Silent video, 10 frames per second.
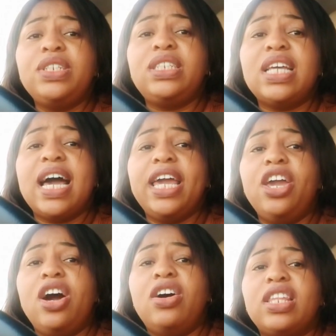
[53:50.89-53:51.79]

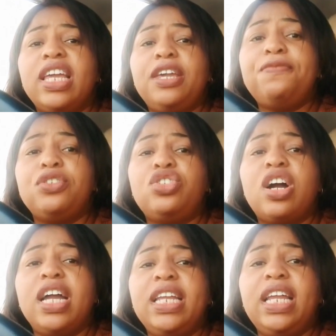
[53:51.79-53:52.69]
Fisayo, thank you for
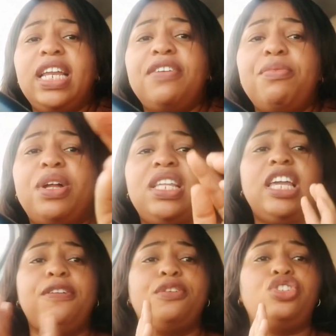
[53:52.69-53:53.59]
joining. Everybody,
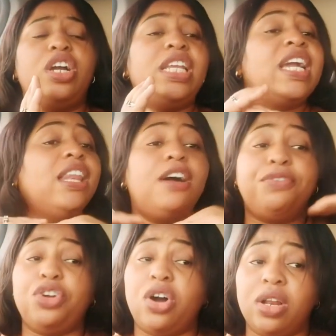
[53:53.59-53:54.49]
thank you for joining. I
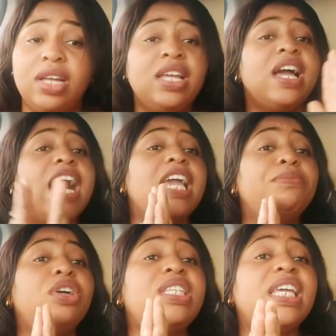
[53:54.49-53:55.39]
love you all. I
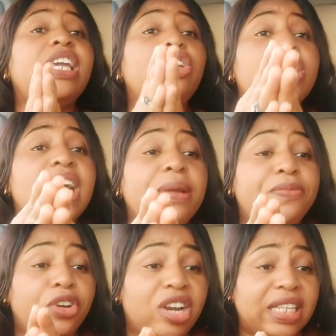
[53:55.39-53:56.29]
am not taking your time
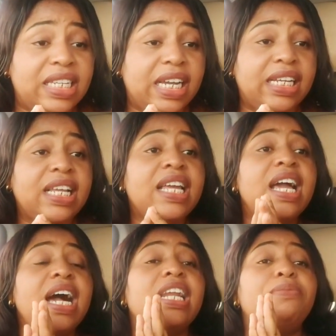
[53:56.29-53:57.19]
for granted,
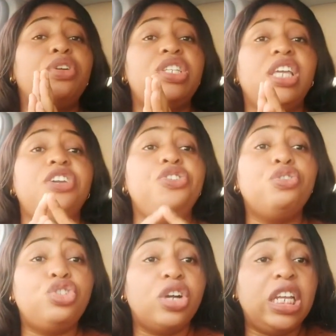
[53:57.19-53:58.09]
and I'm not taking
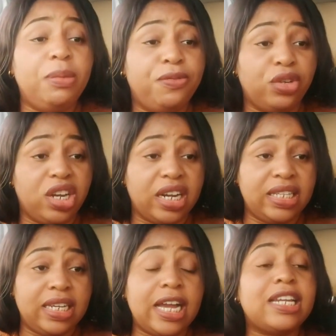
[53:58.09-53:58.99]
you joining me for
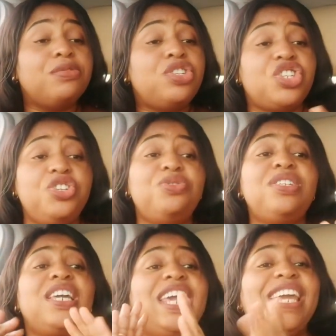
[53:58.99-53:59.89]
granted. And I will see
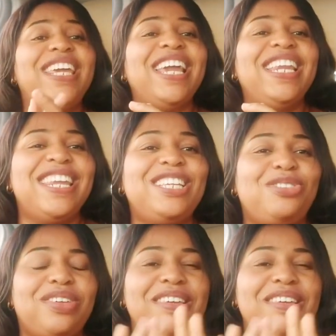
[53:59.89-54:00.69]
you again next